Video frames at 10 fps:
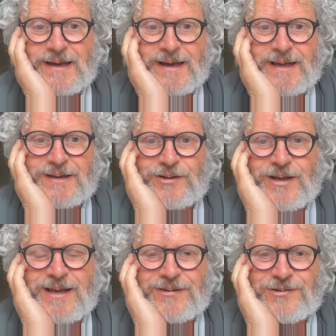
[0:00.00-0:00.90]
in
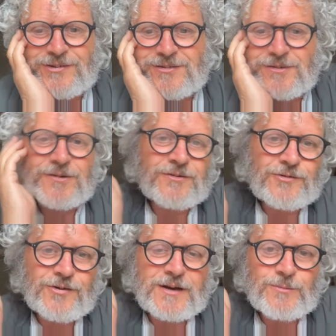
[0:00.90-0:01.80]
case the
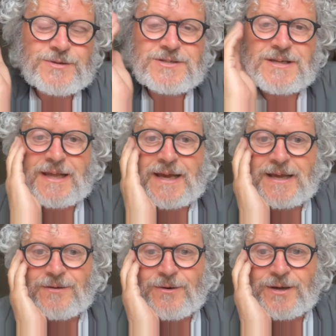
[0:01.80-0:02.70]
train was
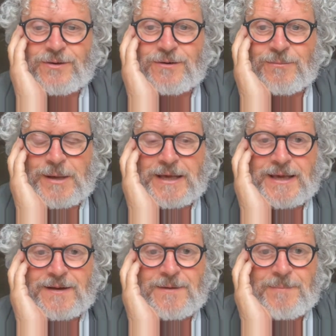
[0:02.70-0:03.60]
delayed or I couldn't make
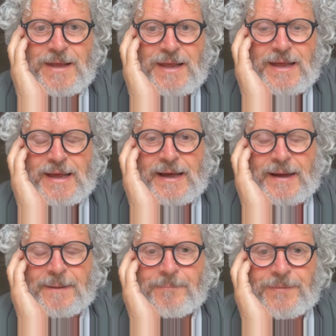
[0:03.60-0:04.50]
it,
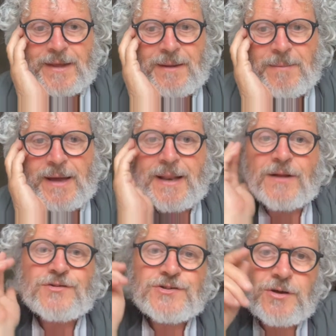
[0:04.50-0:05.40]
and I'll
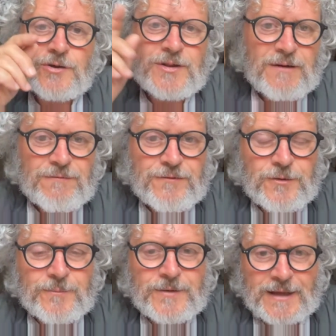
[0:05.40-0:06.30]
show you that
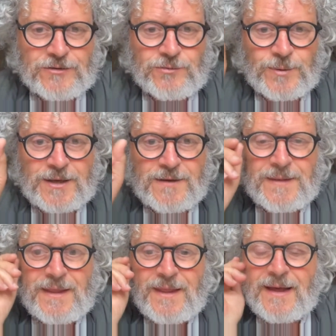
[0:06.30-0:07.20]
film next week.
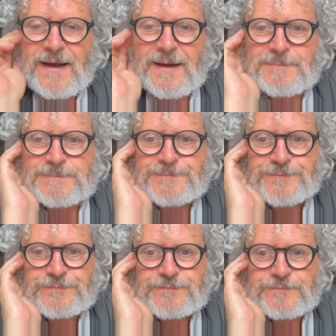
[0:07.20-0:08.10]

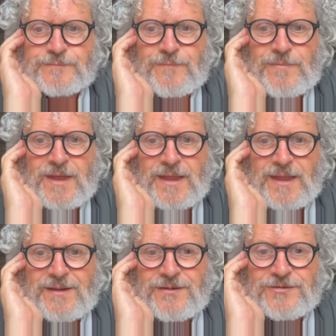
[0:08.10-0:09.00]

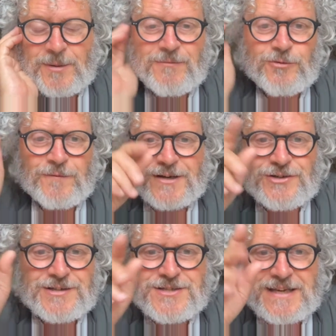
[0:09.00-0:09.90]
Some of you have
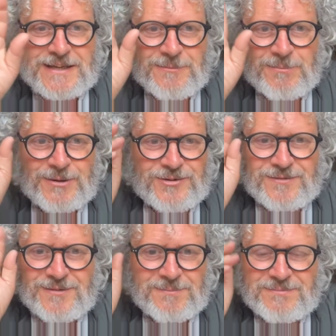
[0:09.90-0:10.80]
actually seen it because
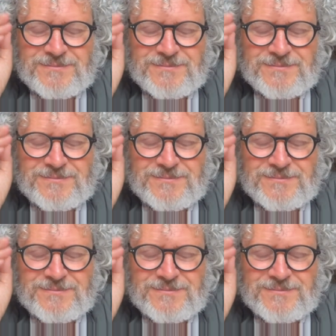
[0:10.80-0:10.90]
of the